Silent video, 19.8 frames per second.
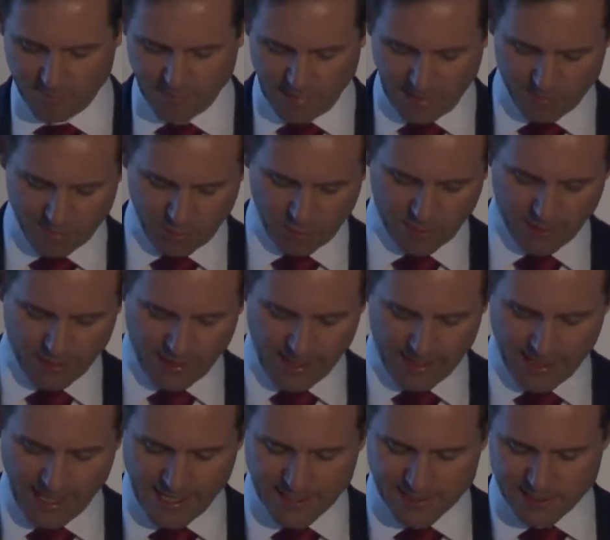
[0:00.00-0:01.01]
I've pointed
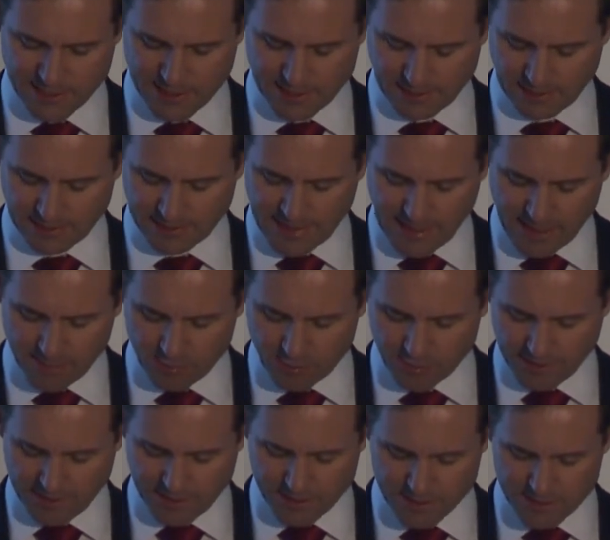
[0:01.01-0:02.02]
out AGL and
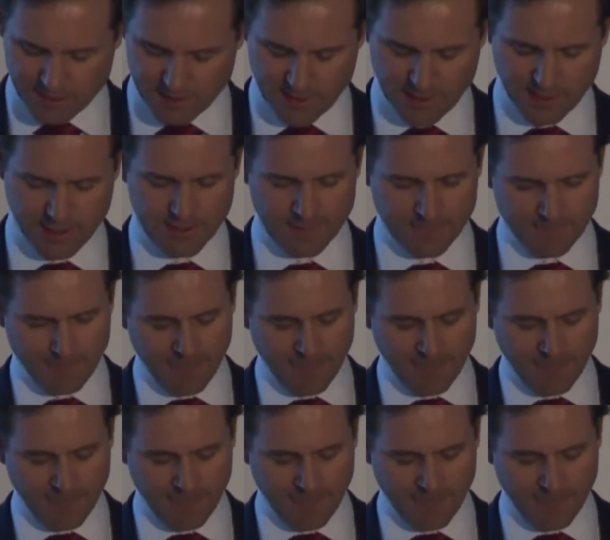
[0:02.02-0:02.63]
neighbourhood energy there.